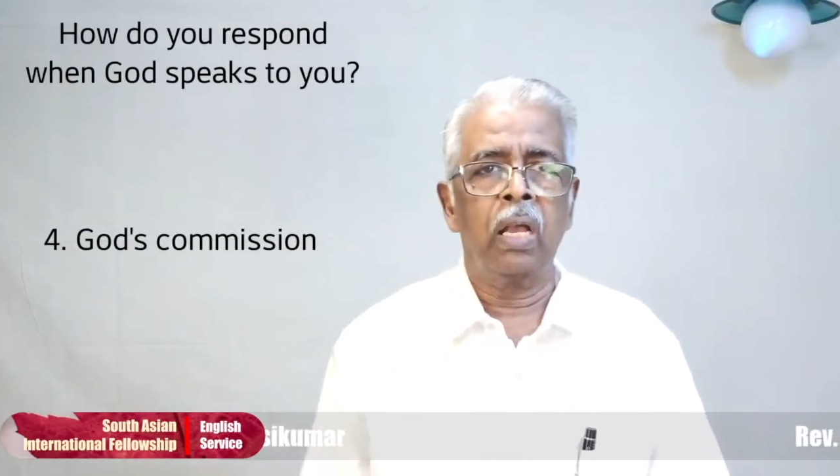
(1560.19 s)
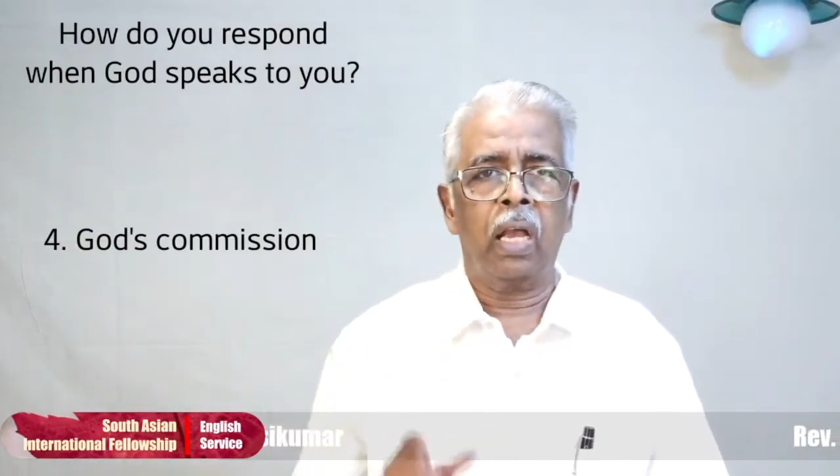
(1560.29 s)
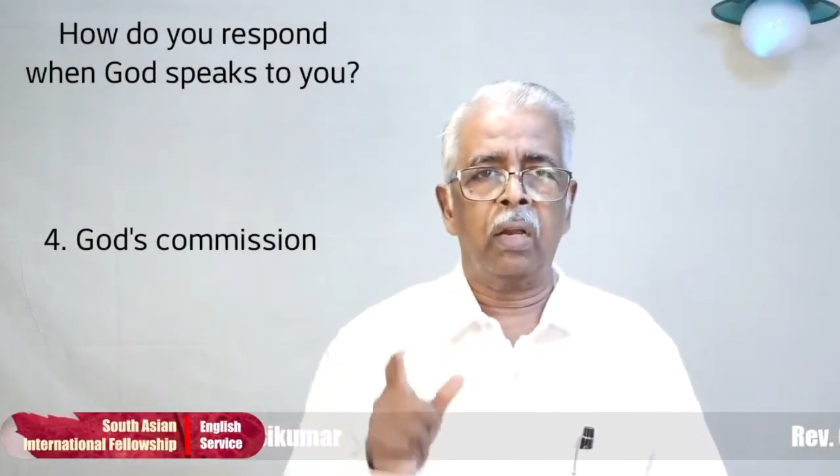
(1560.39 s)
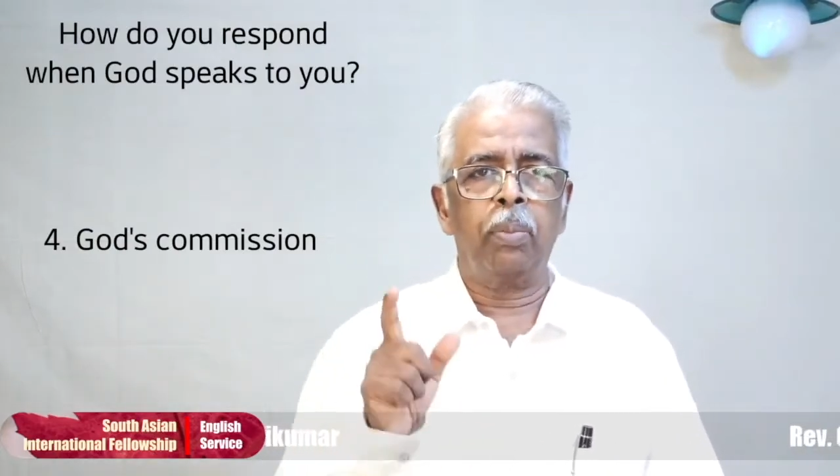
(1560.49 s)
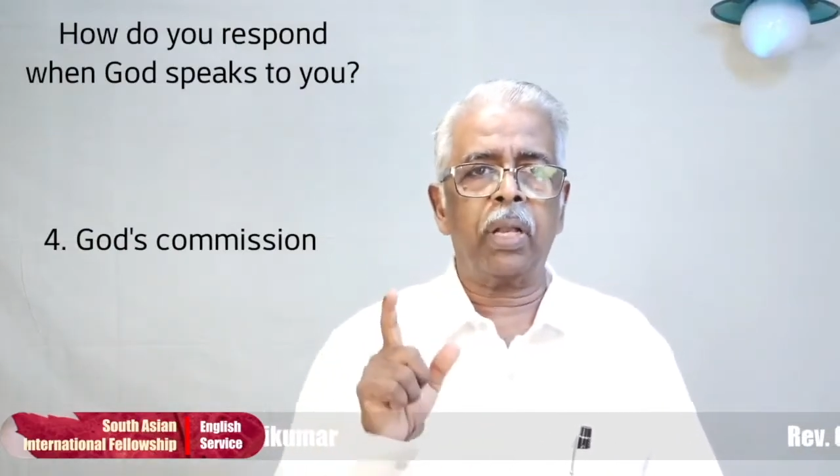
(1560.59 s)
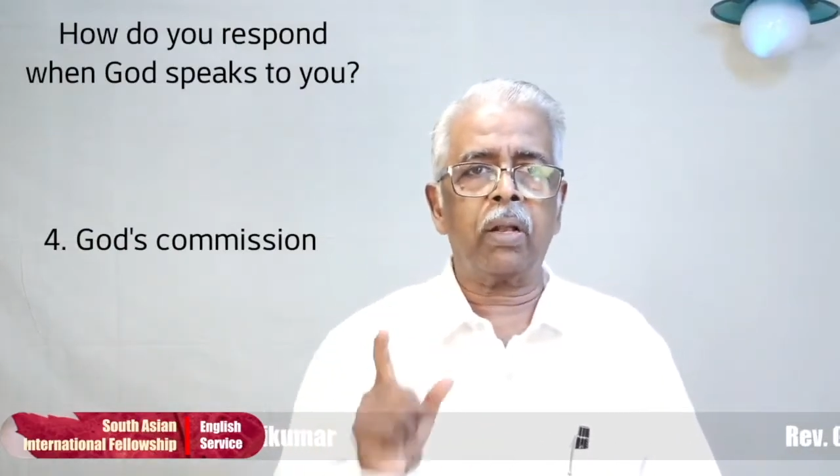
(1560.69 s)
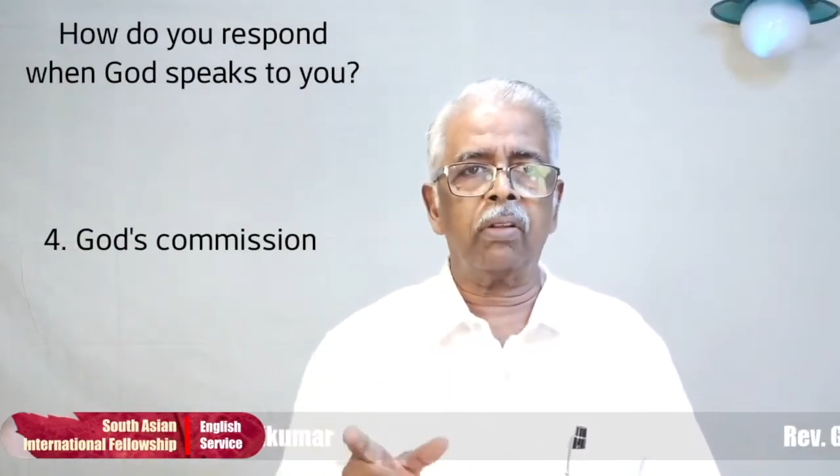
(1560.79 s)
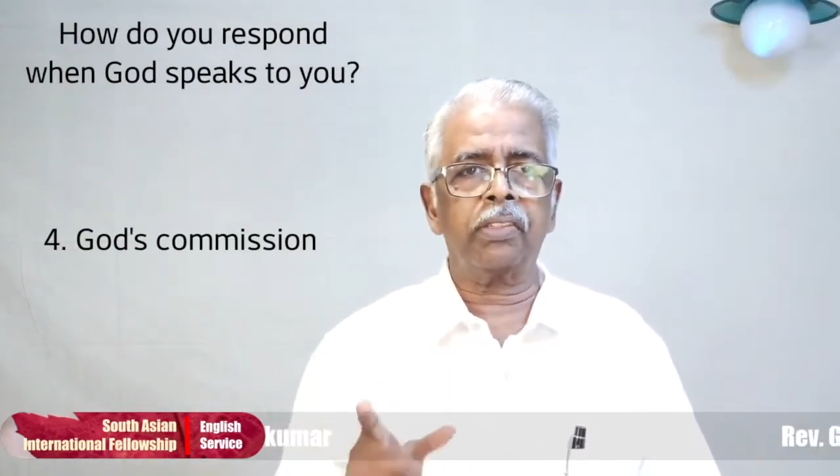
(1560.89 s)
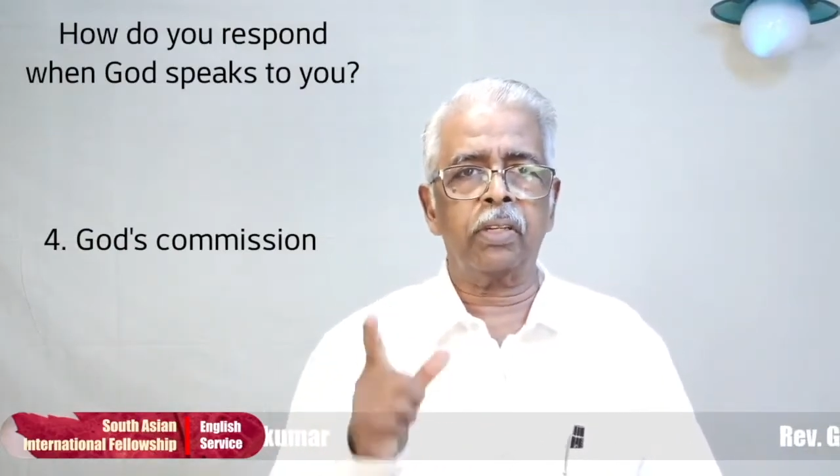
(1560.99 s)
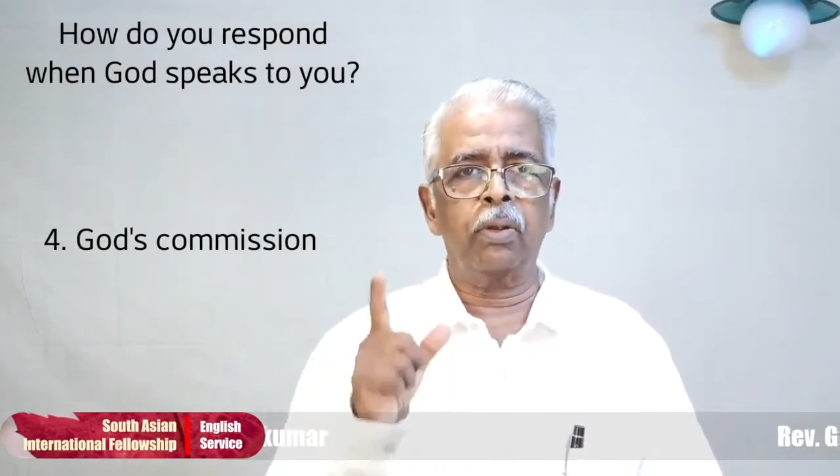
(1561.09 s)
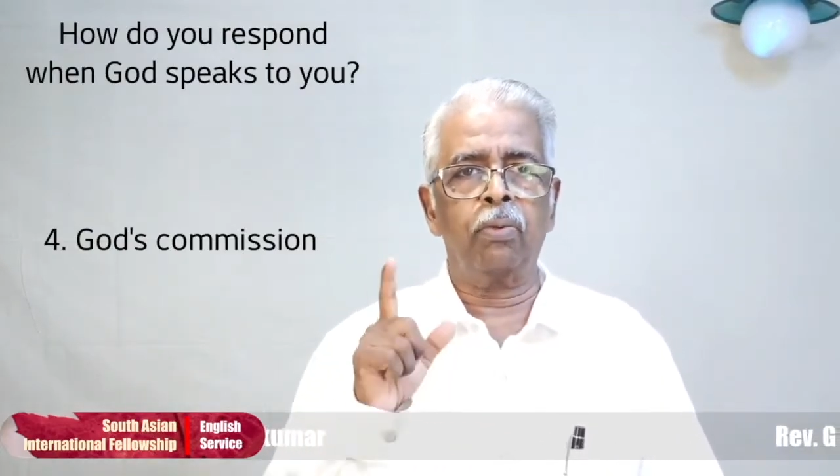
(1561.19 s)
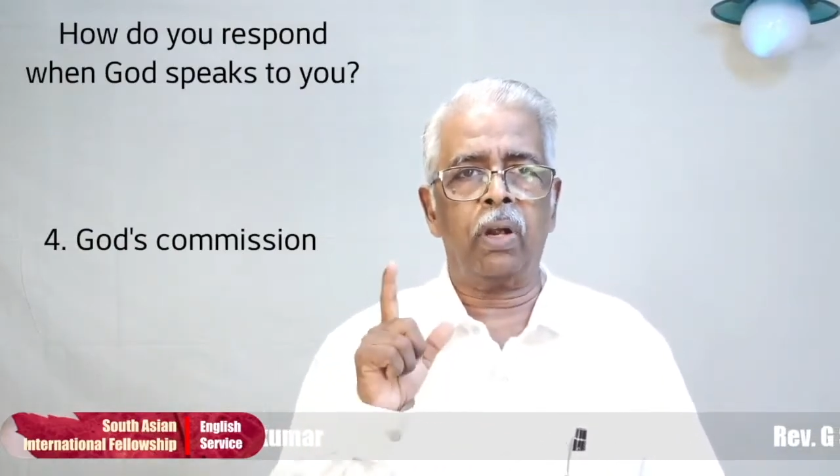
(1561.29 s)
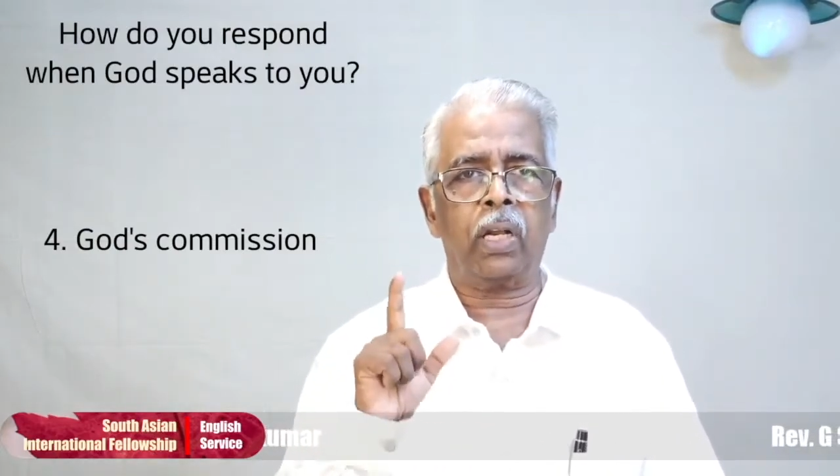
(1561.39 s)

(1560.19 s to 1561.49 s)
and because you are